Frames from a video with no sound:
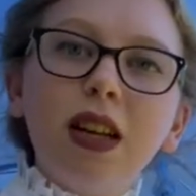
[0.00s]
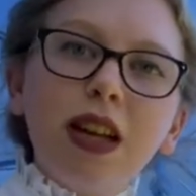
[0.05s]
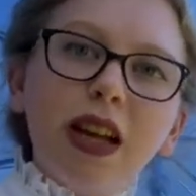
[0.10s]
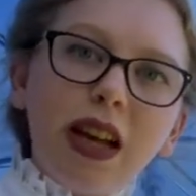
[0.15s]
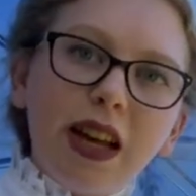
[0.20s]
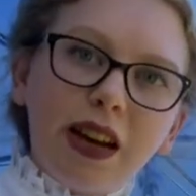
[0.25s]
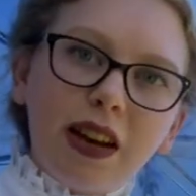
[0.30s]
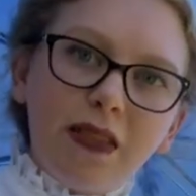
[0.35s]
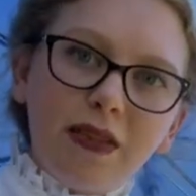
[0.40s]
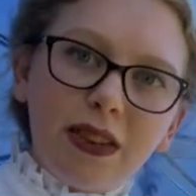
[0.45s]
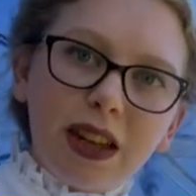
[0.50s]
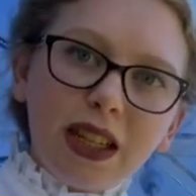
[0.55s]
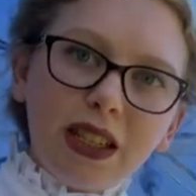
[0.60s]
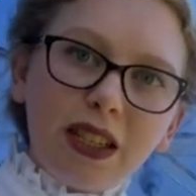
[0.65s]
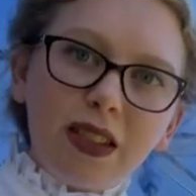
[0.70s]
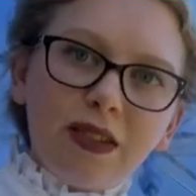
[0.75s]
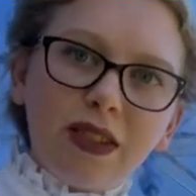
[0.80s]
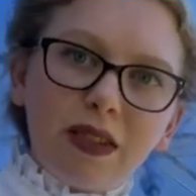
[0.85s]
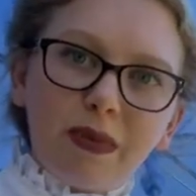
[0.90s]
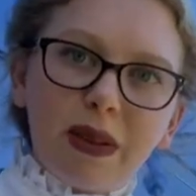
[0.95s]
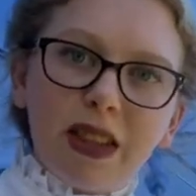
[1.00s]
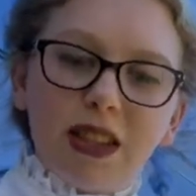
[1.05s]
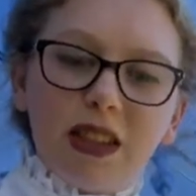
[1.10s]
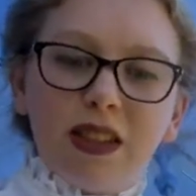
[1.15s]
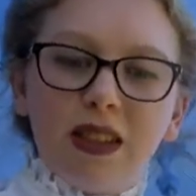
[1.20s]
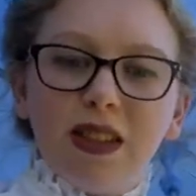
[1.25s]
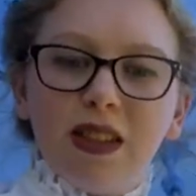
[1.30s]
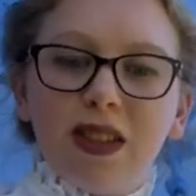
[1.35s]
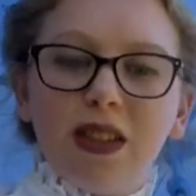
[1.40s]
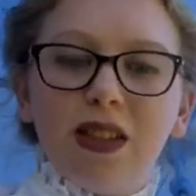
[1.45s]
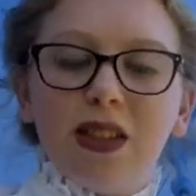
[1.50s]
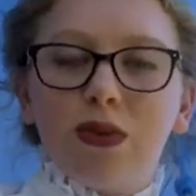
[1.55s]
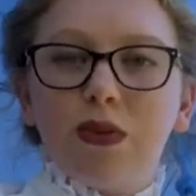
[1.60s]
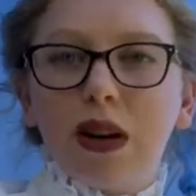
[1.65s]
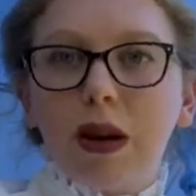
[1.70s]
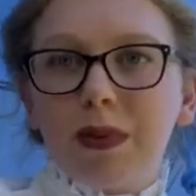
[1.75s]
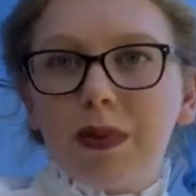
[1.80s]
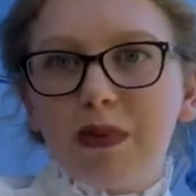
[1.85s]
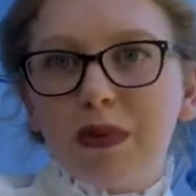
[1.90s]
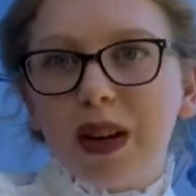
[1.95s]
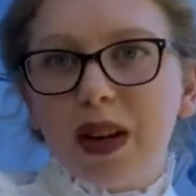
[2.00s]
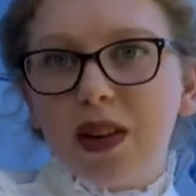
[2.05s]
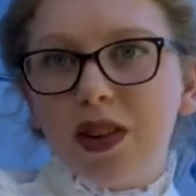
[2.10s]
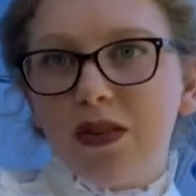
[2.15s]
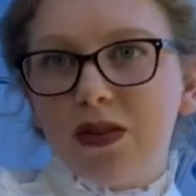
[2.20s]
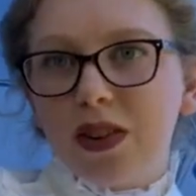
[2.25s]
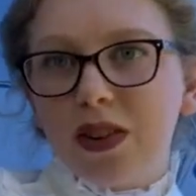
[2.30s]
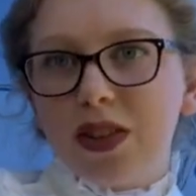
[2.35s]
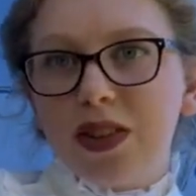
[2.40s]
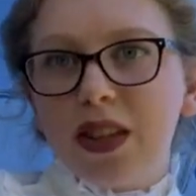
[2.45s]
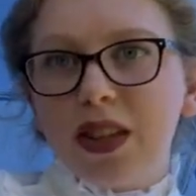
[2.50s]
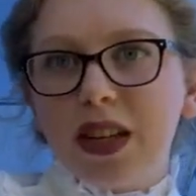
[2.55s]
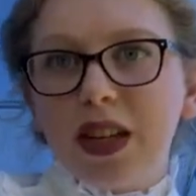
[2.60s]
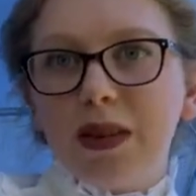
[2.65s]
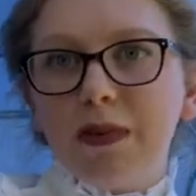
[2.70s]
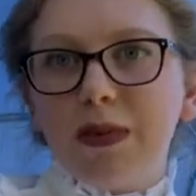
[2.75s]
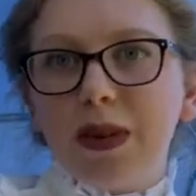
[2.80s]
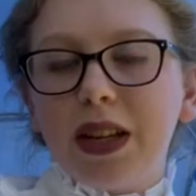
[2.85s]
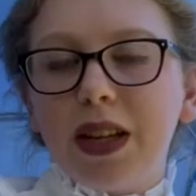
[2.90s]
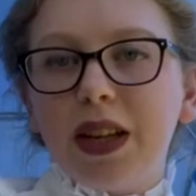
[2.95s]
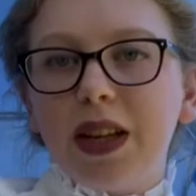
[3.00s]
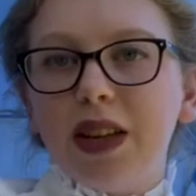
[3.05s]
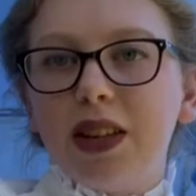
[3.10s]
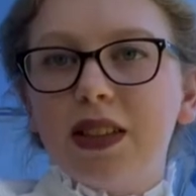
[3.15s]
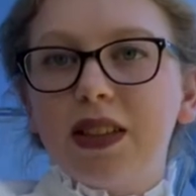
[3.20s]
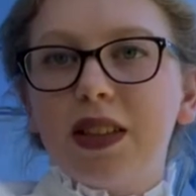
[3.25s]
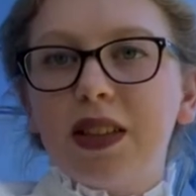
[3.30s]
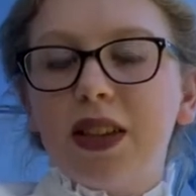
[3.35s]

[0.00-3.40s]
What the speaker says: And invasive species disrupt biodiversity because